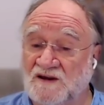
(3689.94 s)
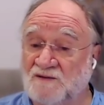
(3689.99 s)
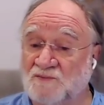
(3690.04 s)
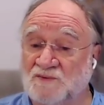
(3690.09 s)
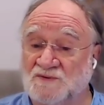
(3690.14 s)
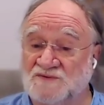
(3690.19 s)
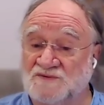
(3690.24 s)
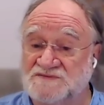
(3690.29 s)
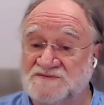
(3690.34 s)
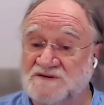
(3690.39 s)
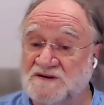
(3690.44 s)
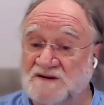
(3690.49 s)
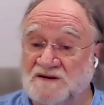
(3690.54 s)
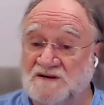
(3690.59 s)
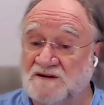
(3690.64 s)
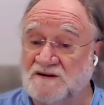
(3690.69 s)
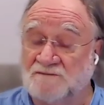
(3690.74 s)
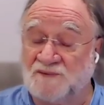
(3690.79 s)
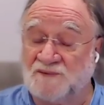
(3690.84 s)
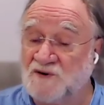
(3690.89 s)
It was
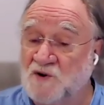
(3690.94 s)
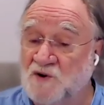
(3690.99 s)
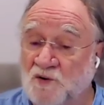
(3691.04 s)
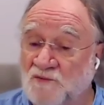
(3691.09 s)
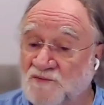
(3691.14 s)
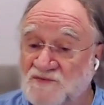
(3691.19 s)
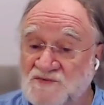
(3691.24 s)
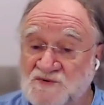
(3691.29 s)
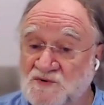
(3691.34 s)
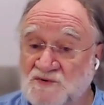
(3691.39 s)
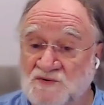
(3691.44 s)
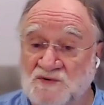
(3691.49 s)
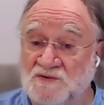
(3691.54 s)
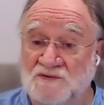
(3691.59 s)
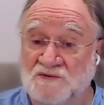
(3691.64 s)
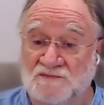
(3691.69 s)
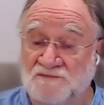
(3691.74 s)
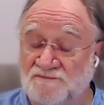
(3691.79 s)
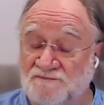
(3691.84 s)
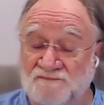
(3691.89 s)
beyond
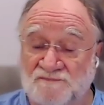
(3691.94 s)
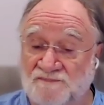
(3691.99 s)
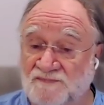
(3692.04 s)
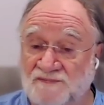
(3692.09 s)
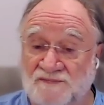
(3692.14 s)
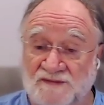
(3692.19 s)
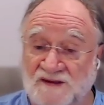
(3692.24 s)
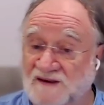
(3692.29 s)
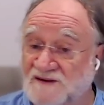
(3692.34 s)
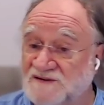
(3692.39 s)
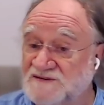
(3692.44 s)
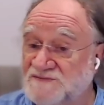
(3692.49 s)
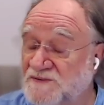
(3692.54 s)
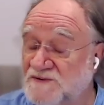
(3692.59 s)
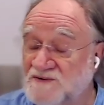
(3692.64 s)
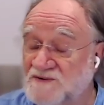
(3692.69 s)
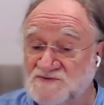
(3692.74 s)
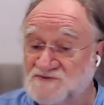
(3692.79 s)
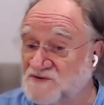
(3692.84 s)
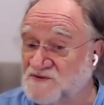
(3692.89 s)
your
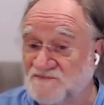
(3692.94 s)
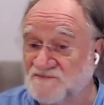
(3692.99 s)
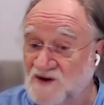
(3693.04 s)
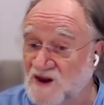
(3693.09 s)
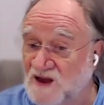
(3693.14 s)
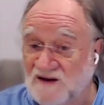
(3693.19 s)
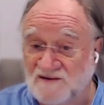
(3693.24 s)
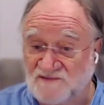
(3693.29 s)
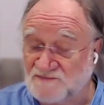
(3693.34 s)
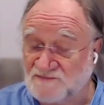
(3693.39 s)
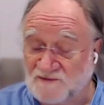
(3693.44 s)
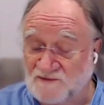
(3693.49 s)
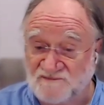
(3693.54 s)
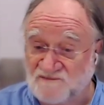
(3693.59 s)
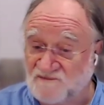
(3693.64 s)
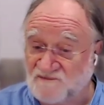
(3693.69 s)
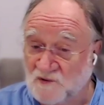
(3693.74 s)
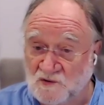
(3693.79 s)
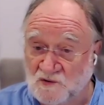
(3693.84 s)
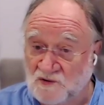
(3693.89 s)
experience of life
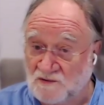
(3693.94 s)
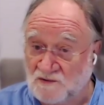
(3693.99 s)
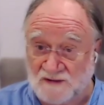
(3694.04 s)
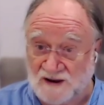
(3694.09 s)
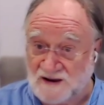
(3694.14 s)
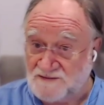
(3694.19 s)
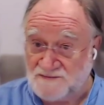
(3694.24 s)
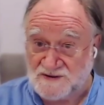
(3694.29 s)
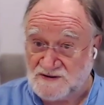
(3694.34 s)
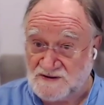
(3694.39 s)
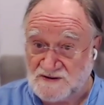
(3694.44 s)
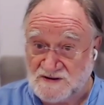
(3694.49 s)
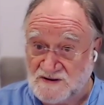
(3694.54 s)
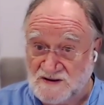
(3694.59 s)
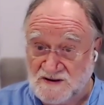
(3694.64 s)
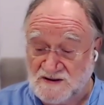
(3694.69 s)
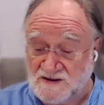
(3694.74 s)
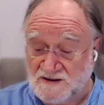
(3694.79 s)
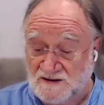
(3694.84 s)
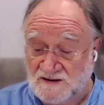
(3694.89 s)
before, maybe.
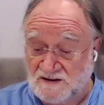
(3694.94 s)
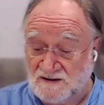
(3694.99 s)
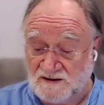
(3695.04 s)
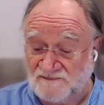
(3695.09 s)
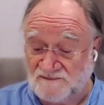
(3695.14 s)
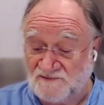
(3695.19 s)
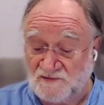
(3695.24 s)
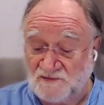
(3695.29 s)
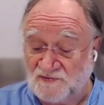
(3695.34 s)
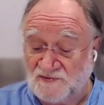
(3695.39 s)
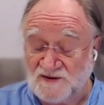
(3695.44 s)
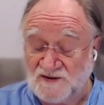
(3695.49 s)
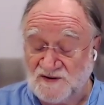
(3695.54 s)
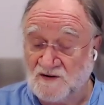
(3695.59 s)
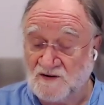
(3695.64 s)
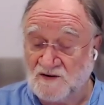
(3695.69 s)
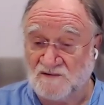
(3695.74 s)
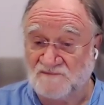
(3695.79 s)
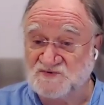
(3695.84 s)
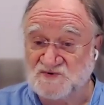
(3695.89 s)
If you
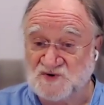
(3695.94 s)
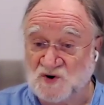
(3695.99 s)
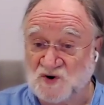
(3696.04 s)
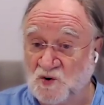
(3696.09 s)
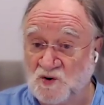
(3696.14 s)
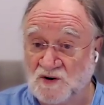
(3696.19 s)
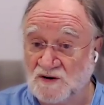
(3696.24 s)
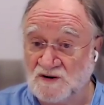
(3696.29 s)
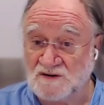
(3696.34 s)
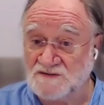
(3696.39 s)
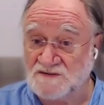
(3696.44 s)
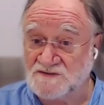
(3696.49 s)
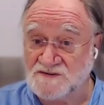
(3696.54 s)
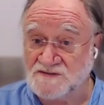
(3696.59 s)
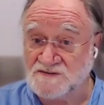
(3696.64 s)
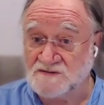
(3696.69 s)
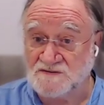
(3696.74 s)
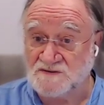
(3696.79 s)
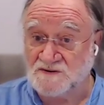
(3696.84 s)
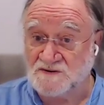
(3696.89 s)
think of chocolate,
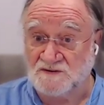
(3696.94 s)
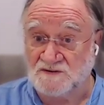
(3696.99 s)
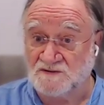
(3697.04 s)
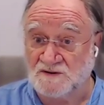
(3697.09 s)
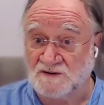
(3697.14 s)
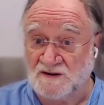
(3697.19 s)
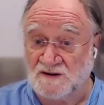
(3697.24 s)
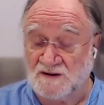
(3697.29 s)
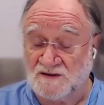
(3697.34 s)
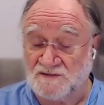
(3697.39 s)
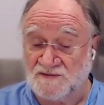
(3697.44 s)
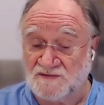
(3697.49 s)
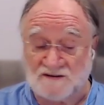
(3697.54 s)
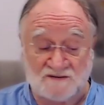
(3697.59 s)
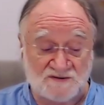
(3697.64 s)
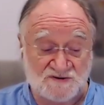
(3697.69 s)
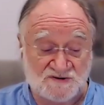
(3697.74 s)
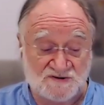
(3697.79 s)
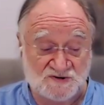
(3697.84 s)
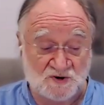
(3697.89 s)
you know,
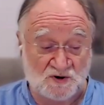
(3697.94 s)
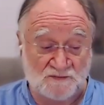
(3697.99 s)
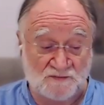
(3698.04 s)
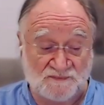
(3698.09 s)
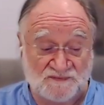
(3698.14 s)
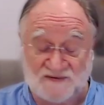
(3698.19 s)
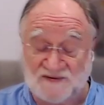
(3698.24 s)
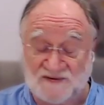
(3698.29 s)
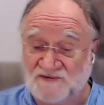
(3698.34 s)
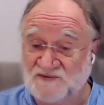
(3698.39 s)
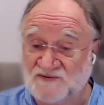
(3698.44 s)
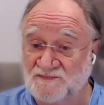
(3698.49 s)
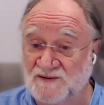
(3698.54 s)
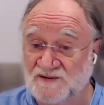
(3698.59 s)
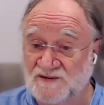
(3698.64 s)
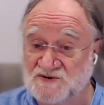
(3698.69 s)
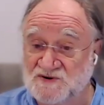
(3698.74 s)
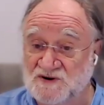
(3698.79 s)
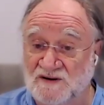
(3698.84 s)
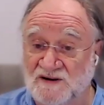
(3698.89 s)
there are shops that
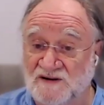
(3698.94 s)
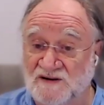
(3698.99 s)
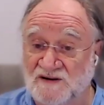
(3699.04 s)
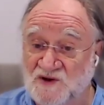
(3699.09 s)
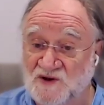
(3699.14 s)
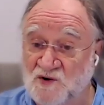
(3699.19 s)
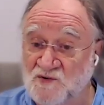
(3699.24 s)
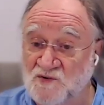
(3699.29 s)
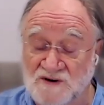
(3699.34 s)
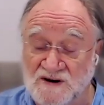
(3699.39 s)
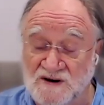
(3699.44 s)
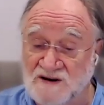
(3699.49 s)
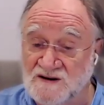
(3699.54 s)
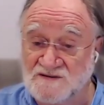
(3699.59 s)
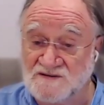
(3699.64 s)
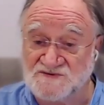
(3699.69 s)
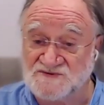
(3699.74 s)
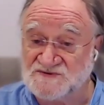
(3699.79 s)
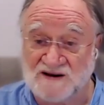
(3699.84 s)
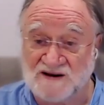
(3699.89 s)
specialize only
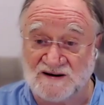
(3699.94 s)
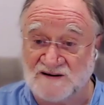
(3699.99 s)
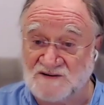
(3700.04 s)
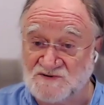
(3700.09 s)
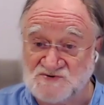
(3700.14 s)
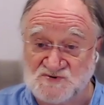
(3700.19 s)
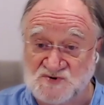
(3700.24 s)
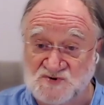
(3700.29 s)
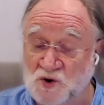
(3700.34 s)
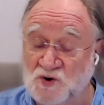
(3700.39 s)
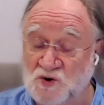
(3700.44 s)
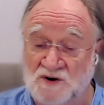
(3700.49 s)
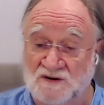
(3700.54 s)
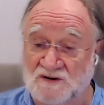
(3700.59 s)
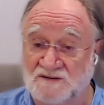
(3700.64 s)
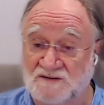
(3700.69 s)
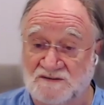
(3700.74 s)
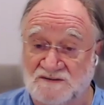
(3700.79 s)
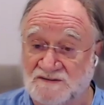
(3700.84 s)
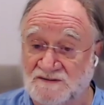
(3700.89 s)
in selling
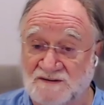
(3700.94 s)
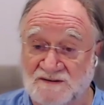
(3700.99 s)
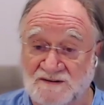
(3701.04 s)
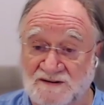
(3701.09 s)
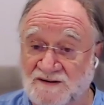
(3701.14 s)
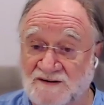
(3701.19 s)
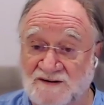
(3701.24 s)
chocolate,